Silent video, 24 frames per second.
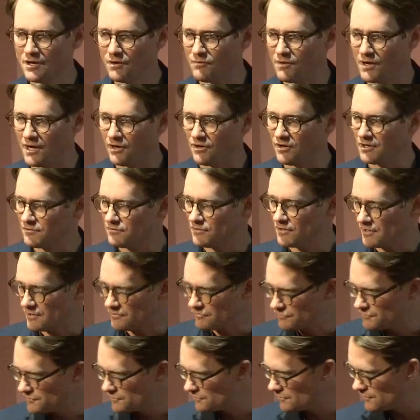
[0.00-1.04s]
wow, I
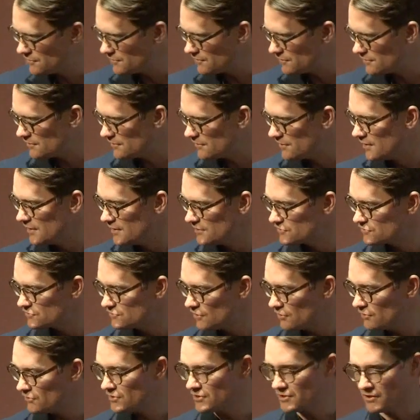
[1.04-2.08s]
feel the
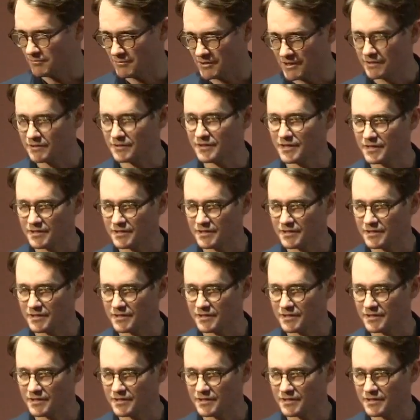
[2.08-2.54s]
snow coming,